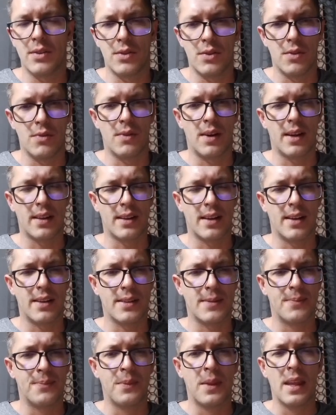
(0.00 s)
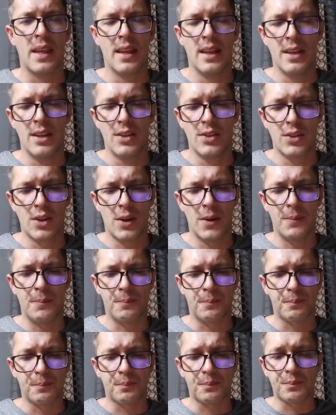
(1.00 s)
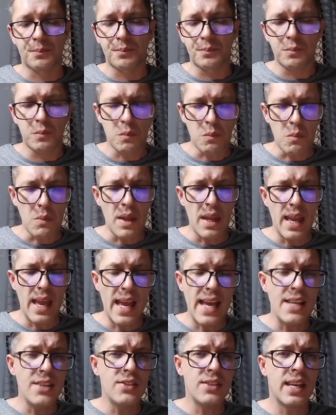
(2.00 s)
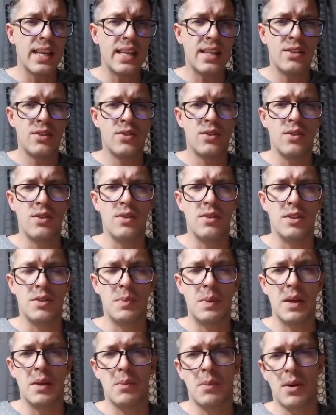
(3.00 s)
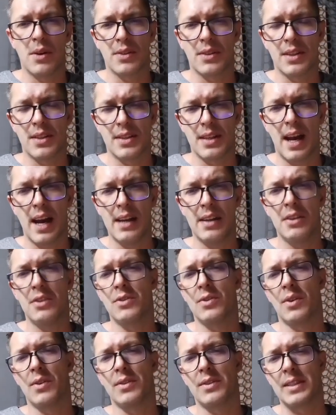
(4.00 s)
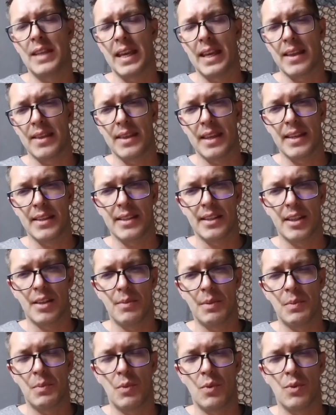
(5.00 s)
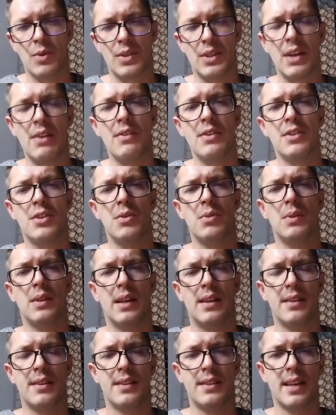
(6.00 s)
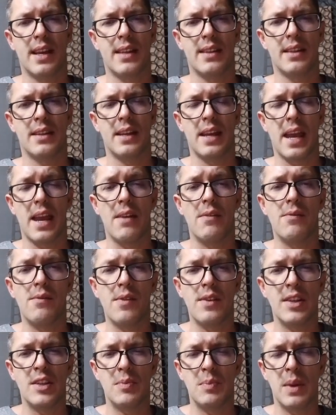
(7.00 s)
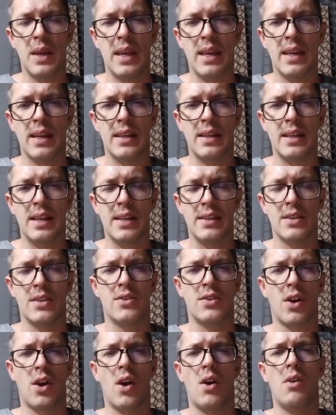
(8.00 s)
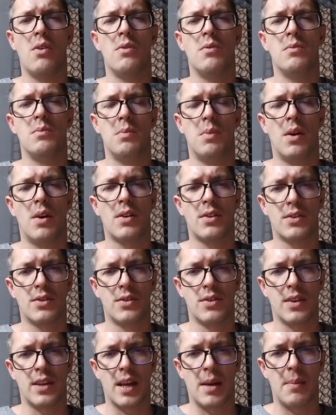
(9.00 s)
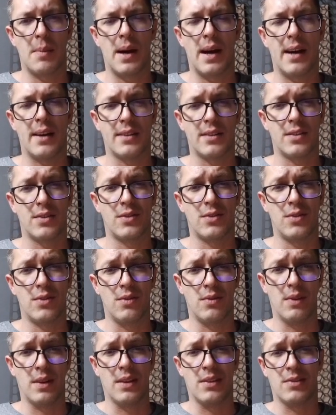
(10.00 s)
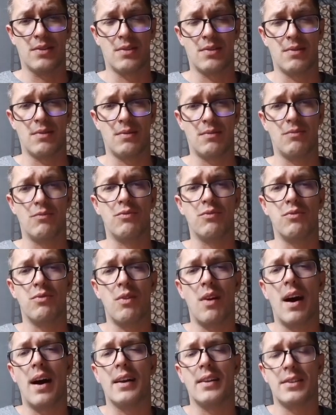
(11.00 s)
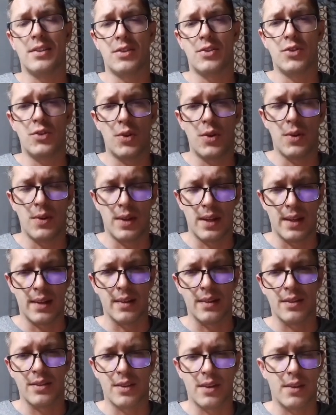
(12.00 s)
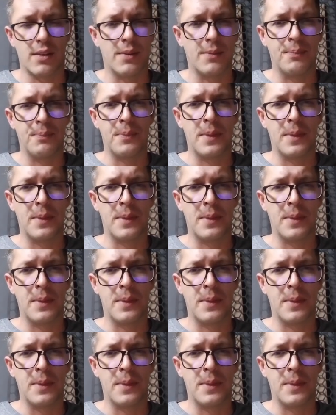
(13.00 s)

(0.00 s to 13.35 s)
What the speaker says: to do, right, guys? So as you get into speaker box design, you start taking things a little bit more serious. You will understand that every speaker needs its own box to come out to its right tuning. So